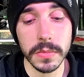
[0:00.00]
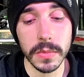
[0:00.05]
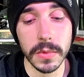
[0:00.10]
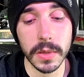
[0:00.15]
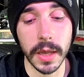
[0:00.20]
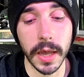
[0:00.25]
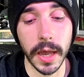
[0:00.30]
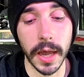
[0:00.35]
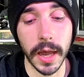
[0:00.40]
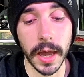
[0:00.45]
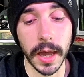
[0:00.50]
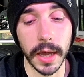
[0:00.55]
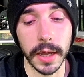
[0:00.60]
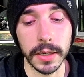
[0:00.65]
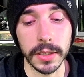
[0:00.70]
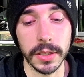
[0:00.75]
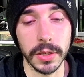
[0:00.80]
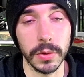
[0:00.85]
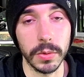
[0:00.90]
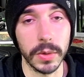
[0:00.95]

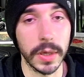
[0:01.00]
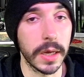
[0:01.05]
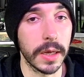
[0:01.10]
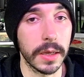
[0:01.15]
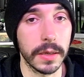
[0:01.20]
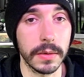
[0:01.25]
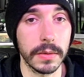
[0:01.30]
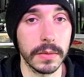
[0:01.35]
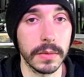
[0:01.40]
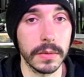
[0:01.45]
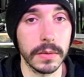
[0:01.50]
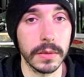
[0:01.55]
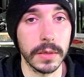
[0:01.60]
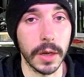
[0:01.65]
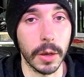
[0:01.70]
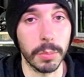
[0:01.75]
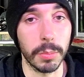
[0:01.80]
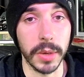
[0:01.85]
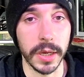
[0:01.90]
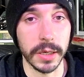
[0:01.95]
And you get,
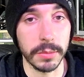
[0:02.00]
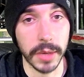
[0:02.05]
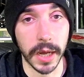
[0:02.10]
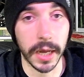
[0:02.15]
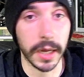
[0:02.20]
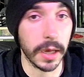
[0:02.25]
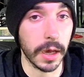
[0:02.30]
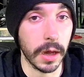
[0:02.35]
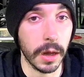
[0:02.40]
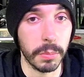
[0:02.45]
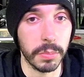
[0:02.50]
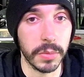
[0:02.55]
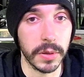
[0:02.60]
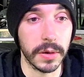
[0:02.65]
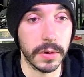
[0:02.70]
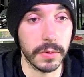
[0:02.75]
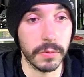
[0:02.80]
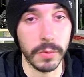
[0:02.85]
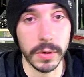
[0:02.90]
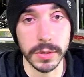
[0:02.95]
picked back up
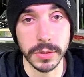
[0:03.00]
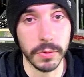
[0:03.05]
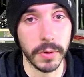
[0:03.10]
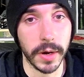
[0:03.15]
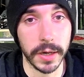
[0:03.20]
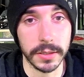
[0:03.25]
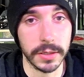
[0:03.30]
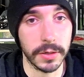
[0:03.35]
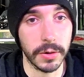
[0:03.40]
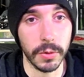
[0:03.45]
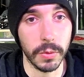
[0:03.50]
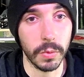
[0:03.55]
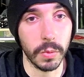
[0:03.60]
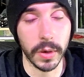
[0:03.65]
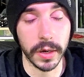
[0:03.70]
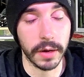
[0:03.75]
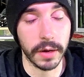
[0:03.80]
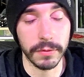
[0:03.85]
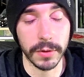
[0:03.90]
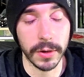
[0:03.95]
and resurrected or
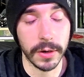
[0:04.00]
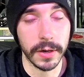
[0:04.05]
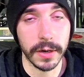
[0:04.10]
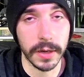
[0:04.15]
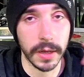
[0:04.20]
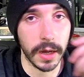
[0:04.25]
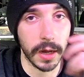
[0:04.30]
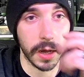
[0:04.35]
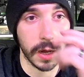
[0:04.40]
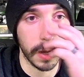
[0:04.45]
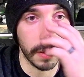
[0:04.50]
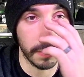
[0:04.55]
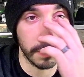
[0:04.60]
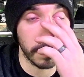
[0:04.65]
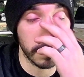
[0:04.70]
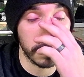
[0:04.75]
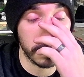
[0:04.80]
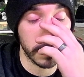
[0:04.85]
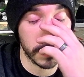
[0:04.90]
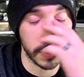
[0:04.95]
whatever.
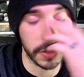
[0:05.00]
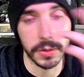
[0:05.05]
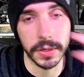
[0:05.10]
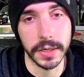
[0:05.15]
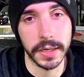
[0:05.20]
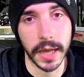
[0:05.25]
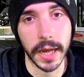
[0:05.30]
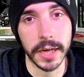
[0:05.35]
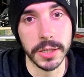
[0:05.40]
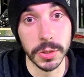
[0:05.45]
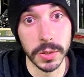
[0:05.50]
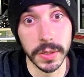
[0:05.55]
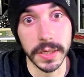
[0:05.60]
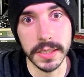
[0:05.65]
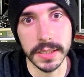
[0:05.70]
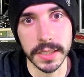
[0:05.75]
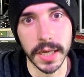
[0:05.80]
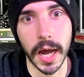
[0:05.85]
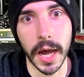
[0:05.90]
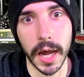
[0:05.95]
You didn't actually
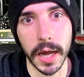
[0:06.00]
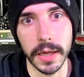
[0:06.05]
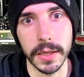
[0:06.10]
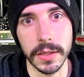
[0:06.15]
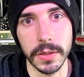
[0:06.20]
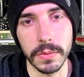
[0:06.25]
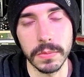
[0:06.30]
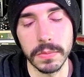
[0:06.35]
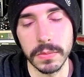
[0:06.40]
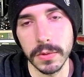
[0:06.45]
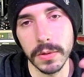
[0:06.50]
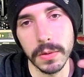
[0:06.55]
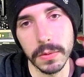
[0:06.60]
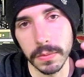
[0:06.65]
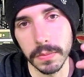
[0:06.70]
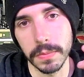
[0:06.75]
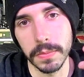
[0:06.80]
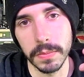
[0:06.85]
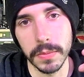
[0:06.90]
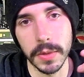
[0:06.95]
die. You
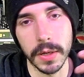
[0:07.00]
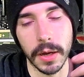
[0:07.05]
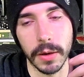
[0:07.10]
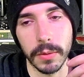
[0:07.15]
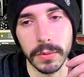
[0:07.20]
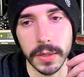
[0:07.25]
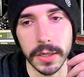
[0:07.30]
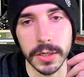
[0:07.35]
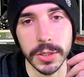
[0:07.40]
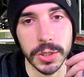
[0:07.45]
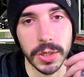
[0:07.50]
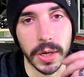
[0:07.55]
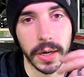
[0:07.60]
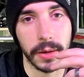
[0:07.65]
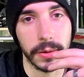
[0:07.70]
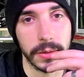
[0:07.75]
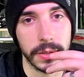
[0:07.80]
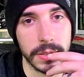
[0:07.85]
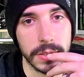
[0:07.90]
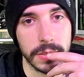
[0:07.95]
get shot
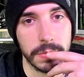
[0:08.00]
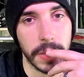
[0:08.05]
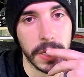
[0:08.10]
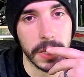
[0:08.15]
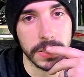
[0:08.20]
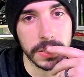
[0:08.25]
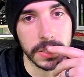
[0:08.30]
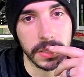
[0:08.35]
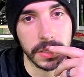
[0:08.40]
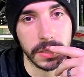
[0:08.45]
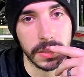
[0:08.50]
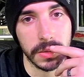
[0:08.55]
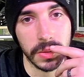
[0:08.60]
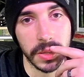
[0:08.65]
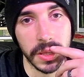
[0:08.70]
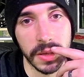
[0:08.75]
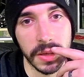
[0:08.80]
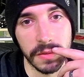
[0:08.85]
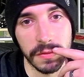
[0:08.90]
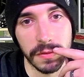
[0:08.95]
out into space and
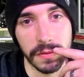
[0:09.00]
live.